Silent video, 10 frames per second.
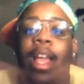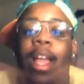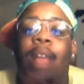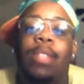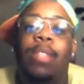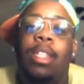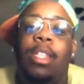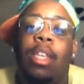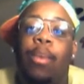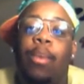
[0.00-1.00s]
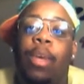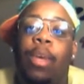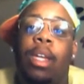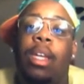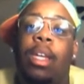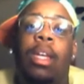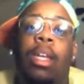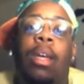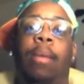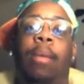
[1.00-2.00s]
I was just humoring
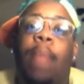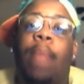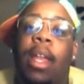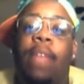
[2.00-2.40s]
my